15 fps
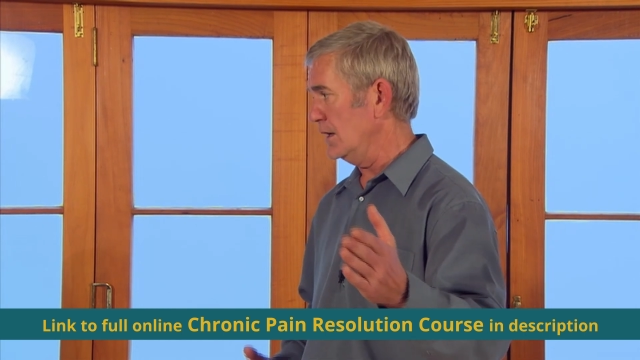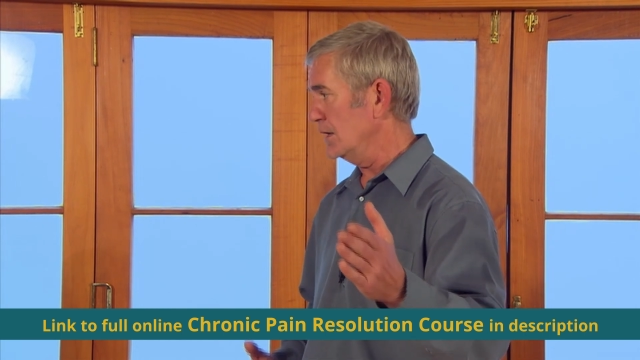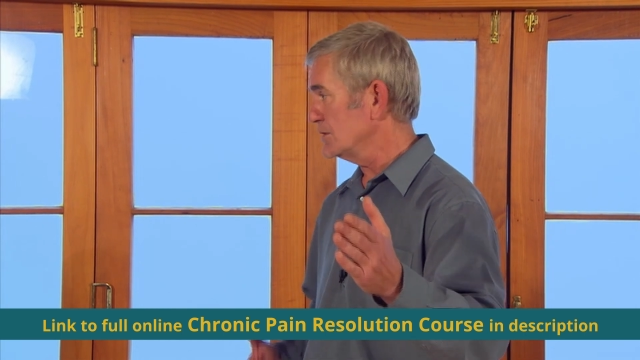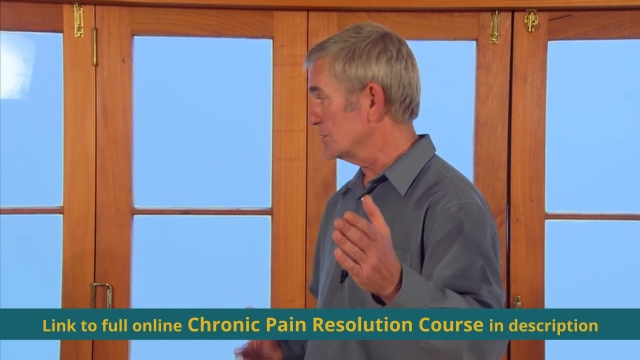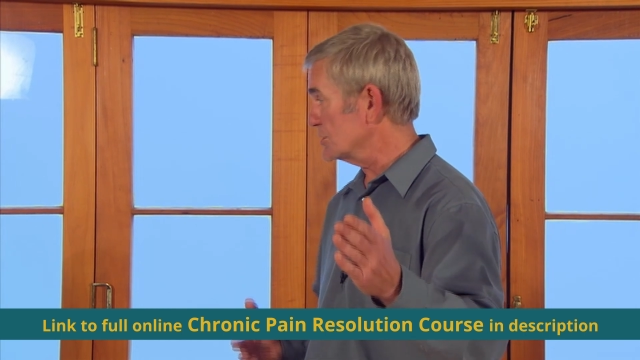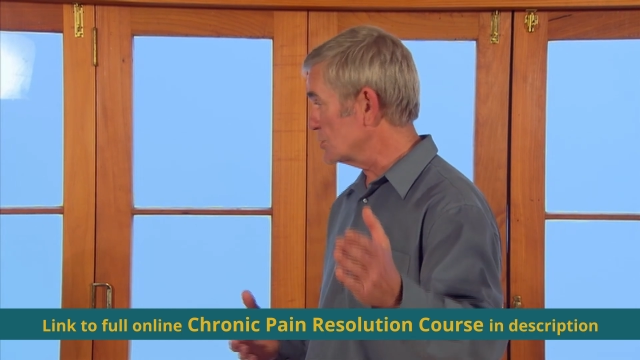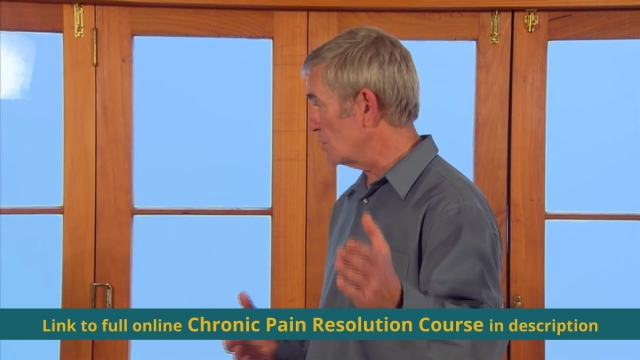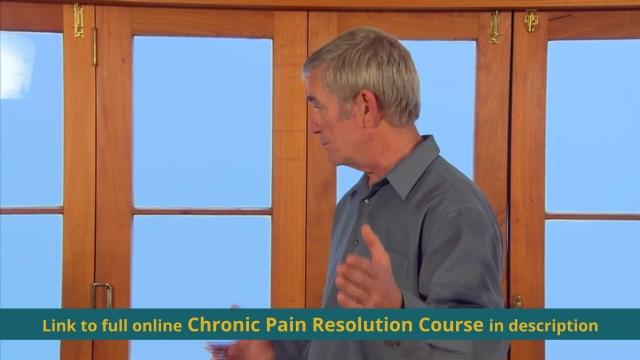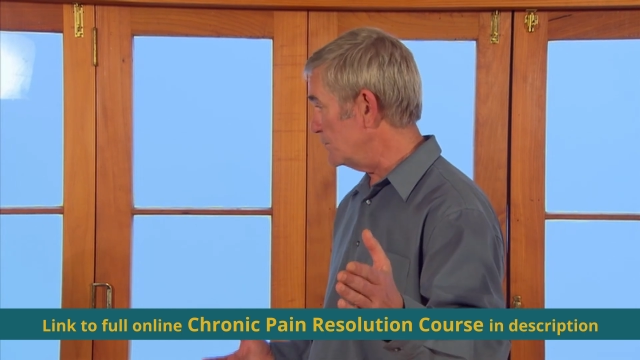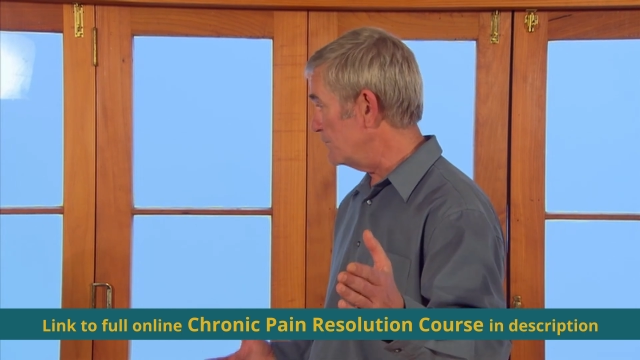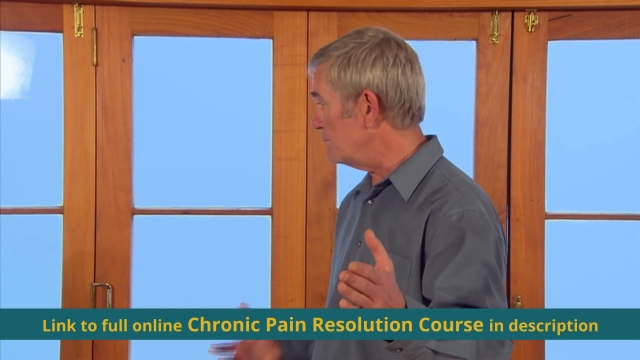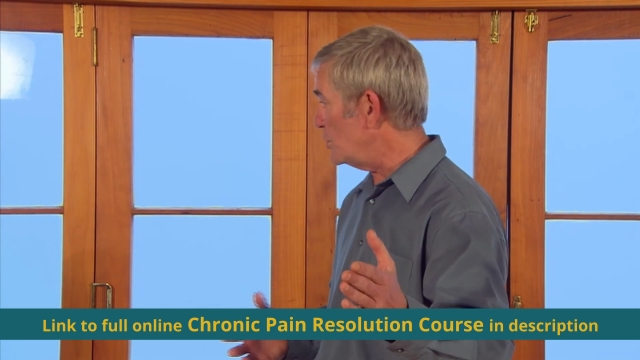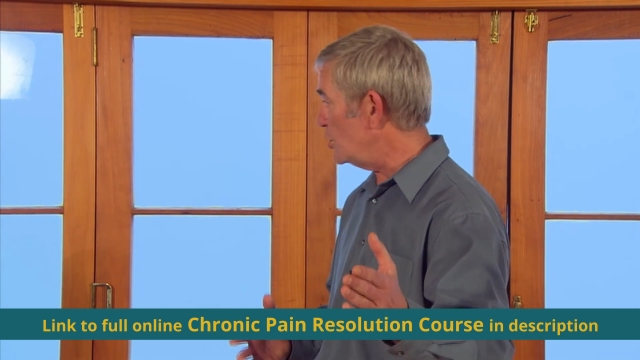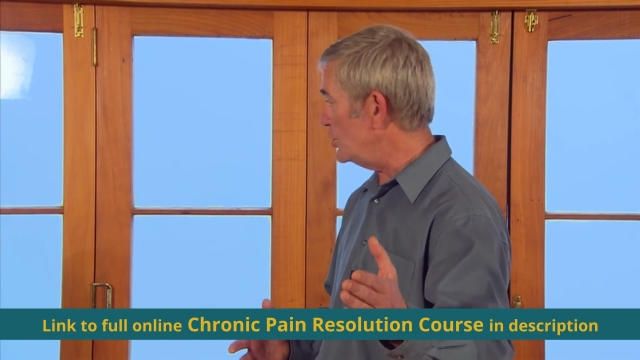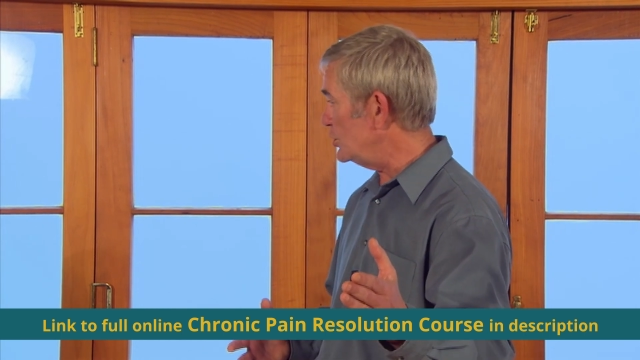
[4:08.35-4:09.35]
to stop you
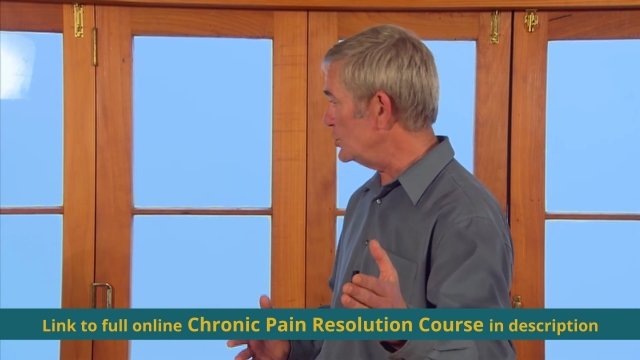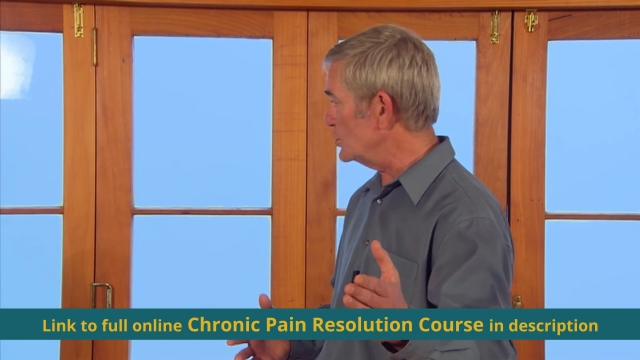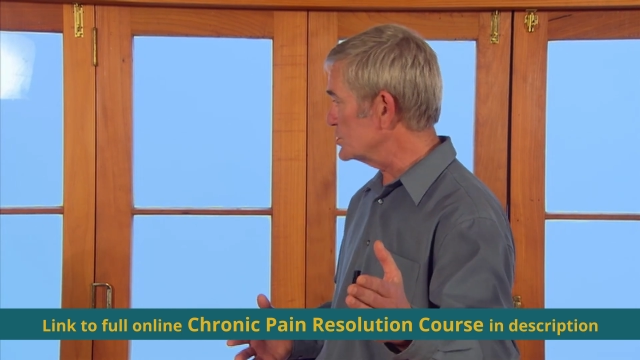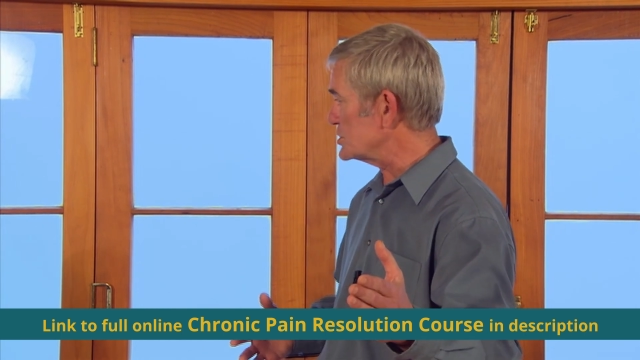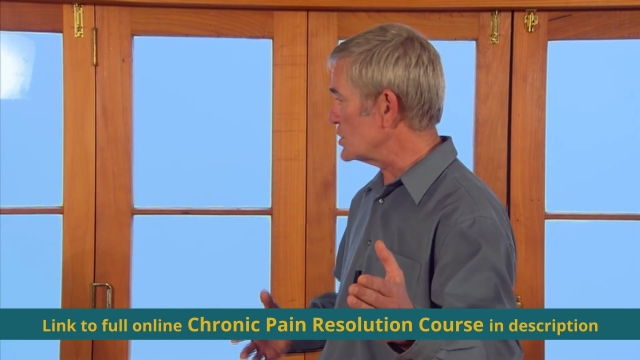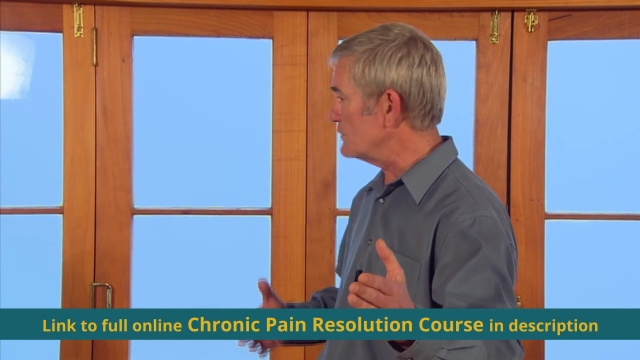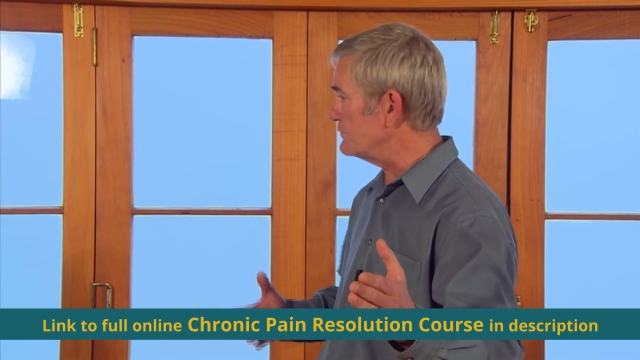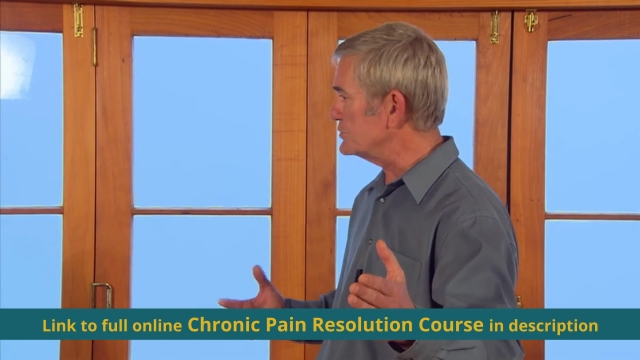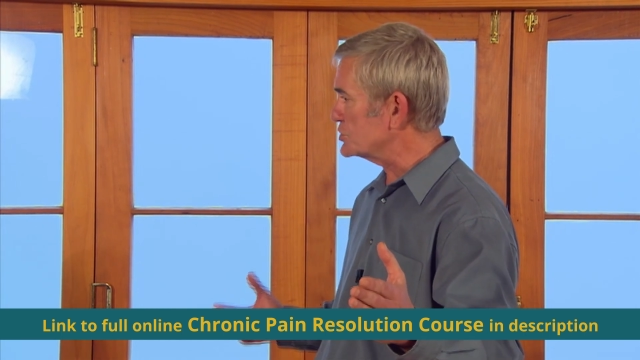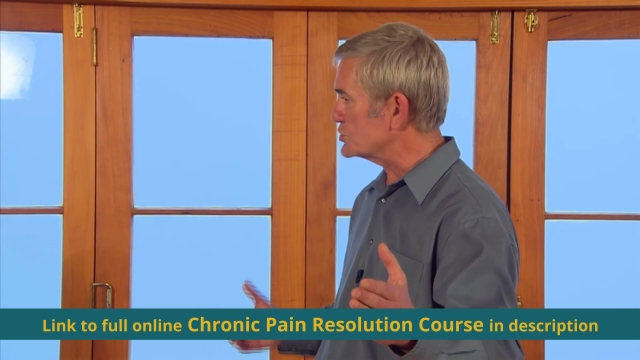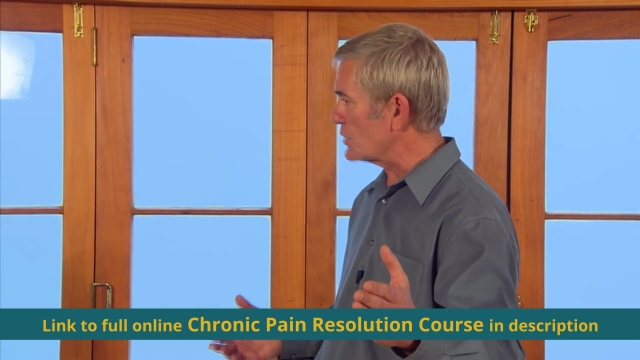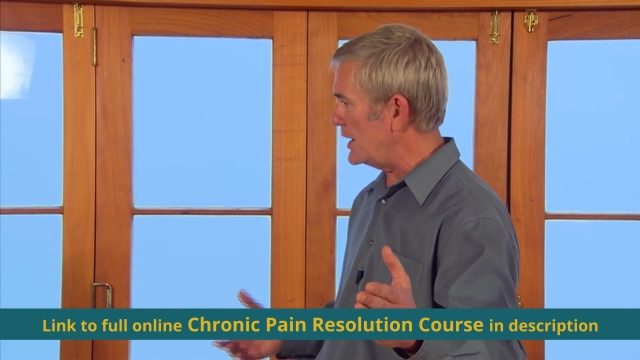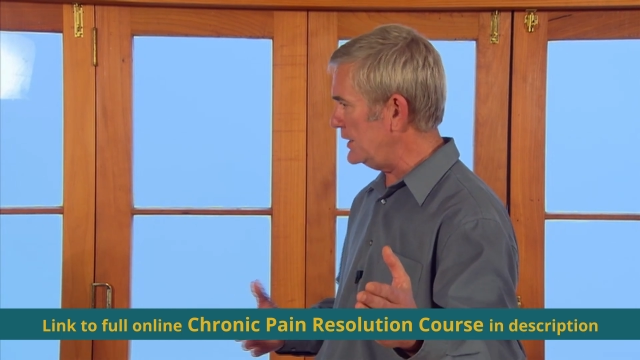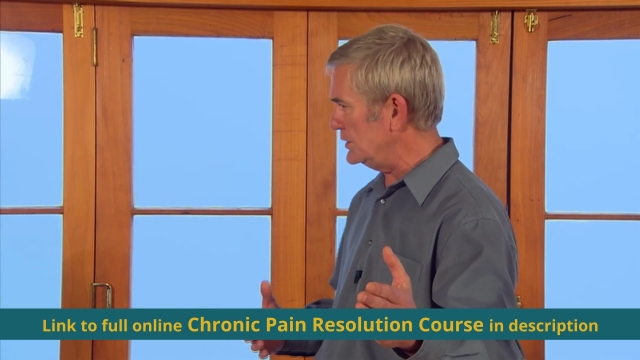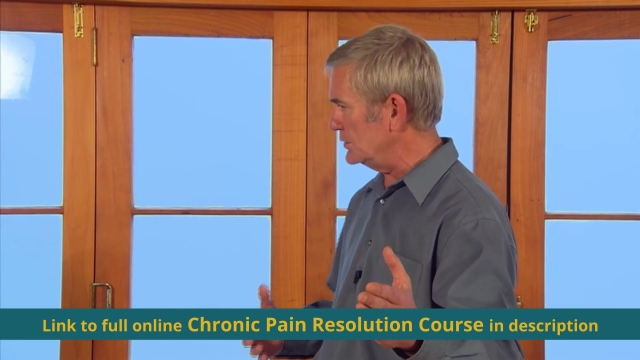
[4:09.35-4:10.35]
from hurting yourself and
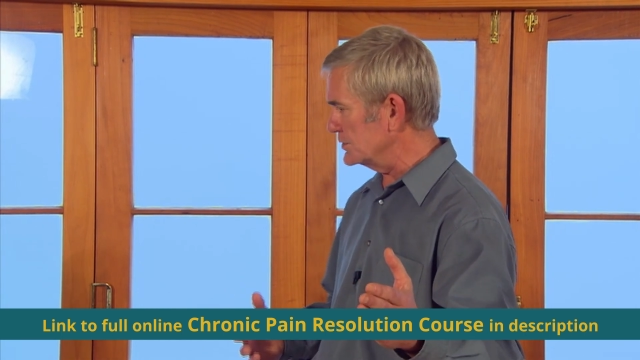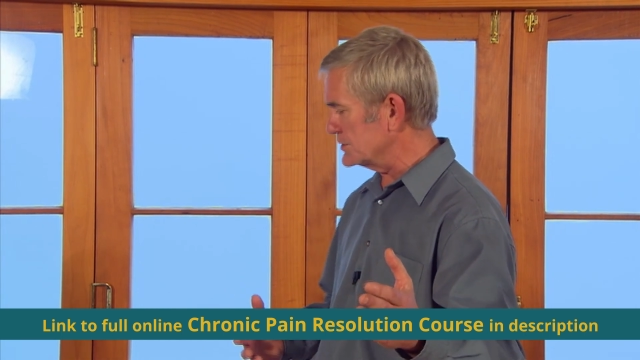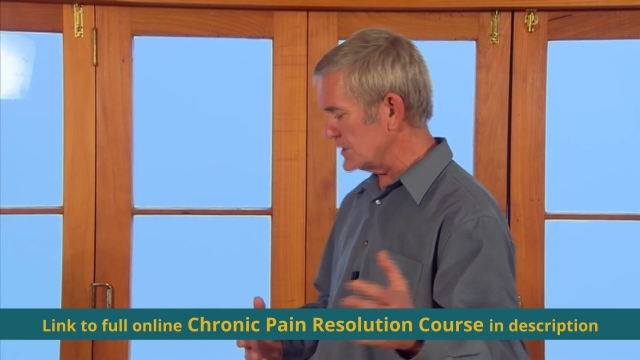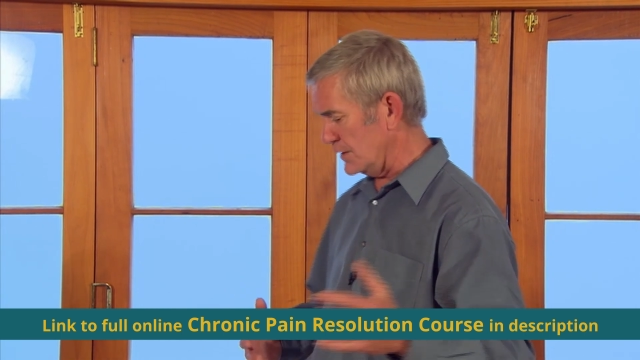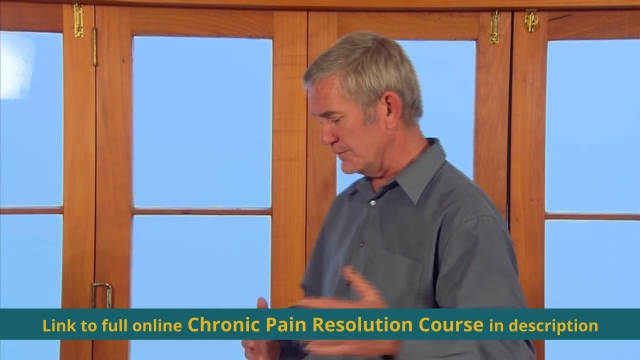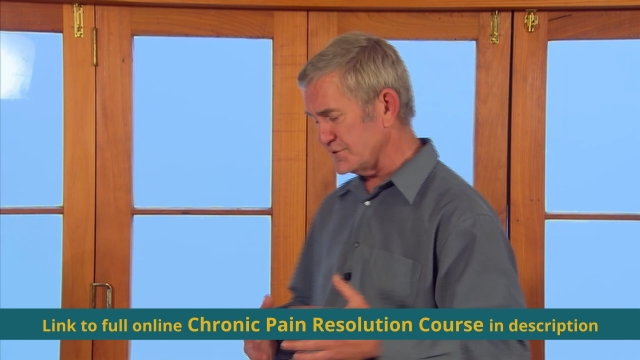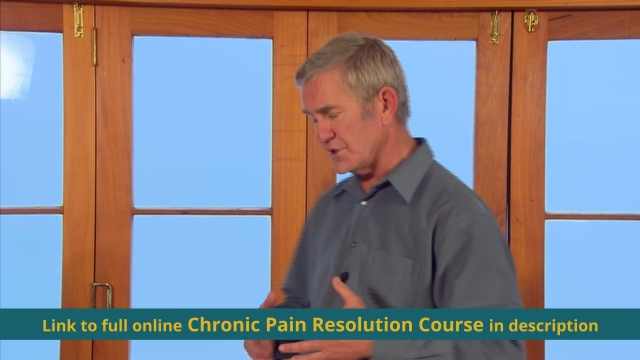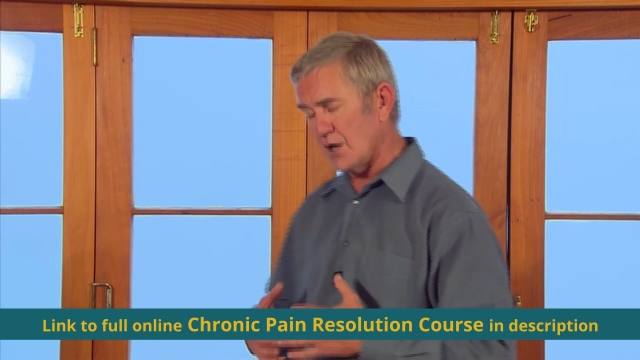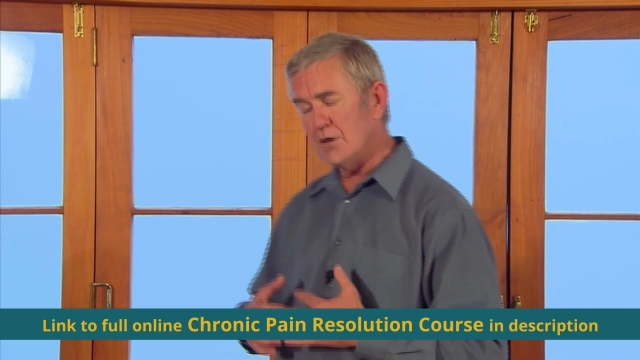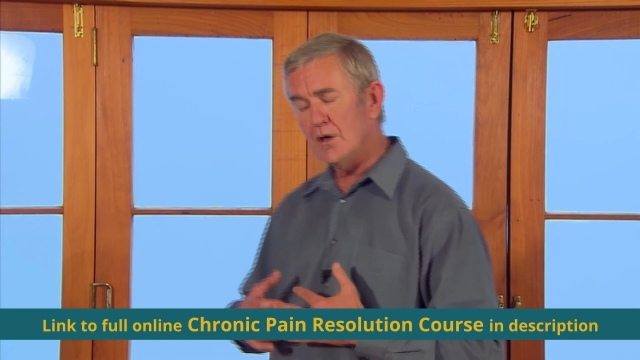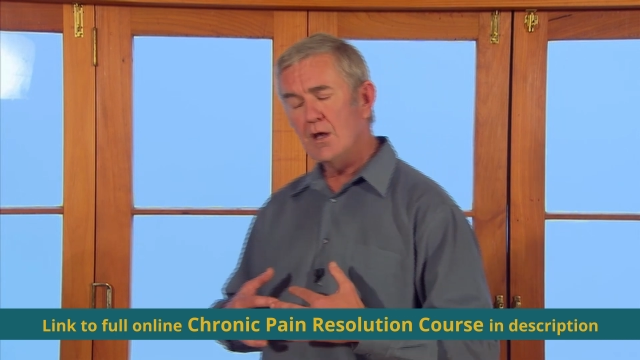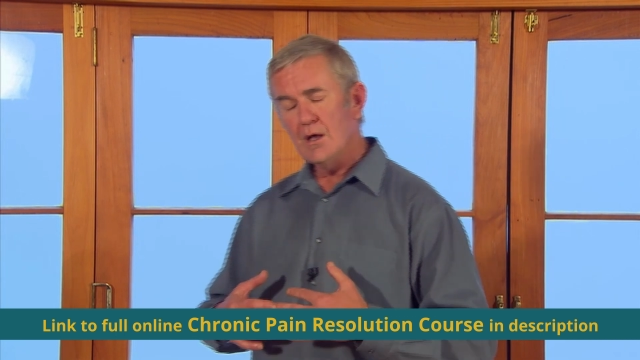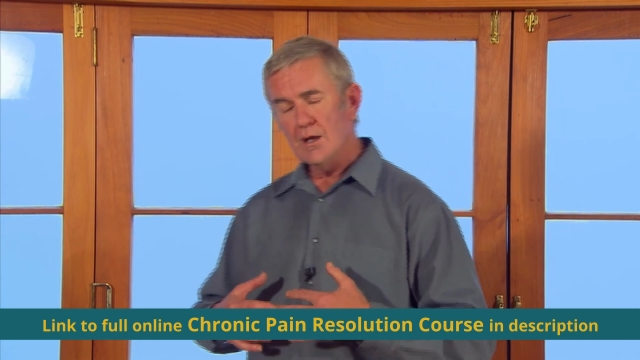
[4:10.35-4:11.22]
straining yourself. So